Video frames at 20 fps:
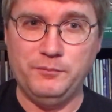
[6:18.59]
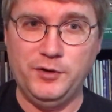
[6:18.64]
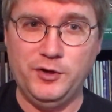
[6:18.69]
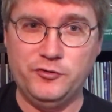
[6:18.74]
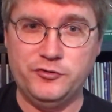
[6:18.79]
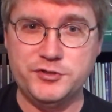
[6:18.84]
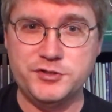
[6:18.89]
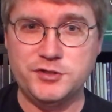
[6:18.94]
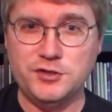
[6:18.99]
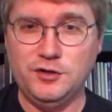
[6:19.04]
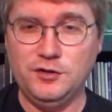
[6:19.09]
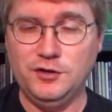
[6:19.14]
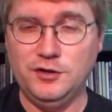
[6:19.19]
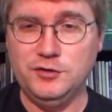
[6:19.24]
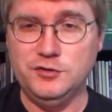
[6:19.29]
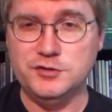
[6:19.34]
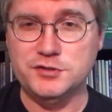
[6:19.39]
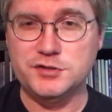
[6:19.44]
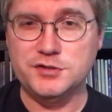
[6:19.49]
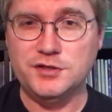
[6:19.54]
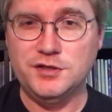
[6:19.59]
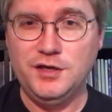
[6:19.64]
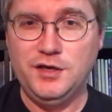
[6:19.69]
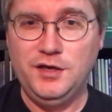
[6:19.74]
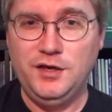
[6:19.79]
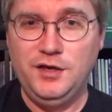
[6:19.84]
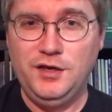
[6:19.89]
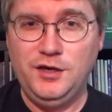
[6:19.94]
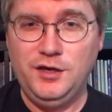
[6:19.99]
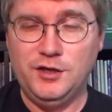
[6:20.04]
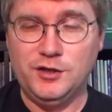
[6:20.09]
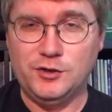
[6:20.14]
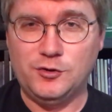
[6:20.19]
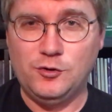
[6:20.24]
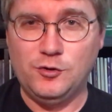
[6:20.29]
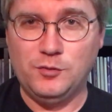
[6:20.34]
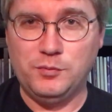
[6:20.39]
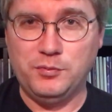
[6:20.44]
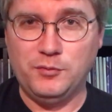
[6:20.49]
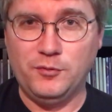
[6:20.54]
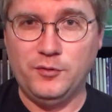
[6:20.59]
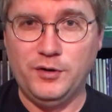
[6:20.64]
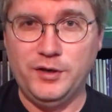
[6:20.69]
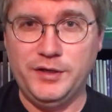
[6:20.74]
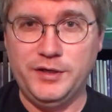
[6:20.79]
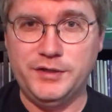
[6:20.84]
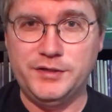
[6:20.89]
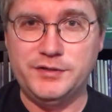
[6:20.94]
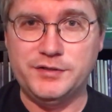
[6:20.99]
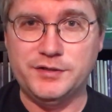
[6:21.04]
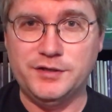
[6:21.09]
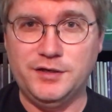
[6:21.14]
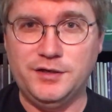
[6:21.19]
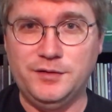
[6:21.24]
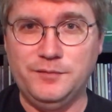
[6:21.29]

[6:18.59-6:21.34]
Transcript: Both solos incorporate